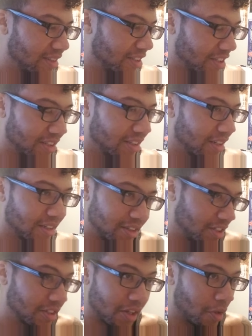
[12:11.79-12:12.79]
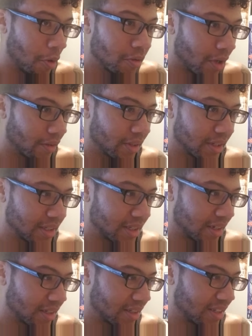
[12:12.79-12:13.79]
she she's alone on this,
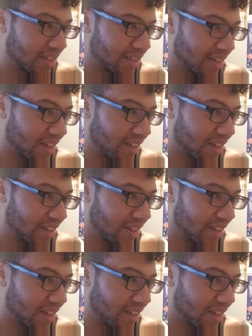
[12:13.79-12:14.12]
and it's